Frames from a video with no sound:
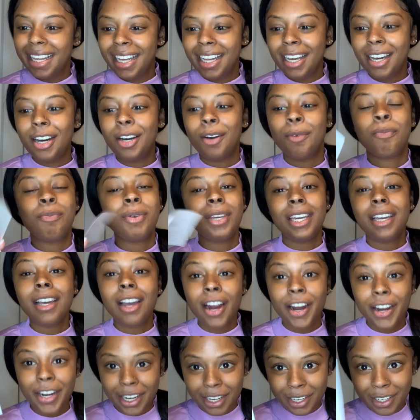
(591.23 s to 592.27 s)
Oh,
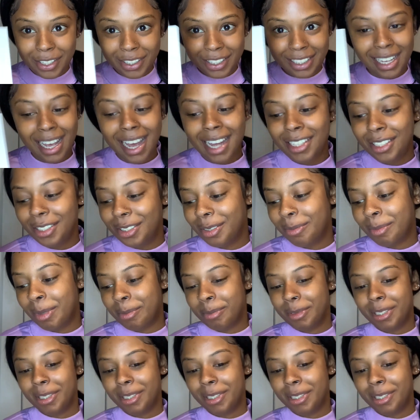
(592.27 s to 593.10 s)
PRN only. I do remember